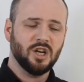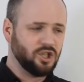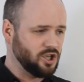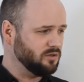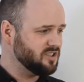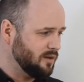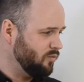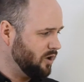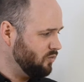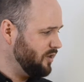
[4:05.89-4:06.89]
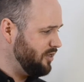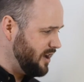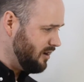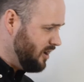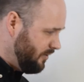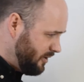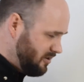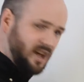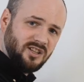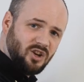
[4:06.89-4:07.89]
Show someone with their
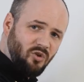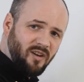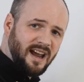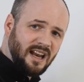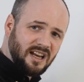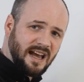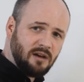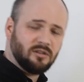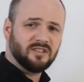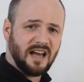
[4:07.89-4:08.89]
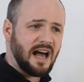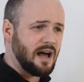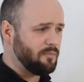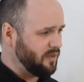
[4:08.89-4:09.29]
nice granite countertop,